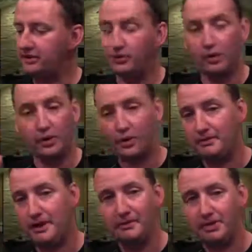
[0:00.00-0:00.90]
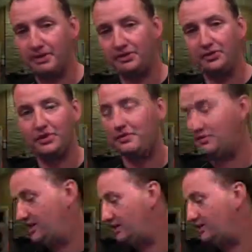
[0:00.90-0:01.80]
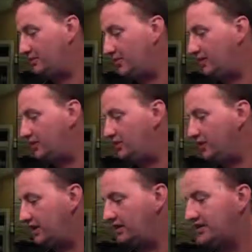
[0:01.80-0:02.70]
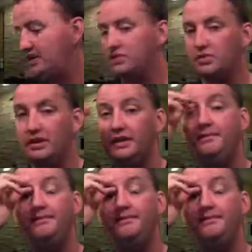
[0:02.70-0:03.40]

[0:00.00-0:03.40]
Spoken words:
41 megapixels, whatever that is on my Nokia 1020.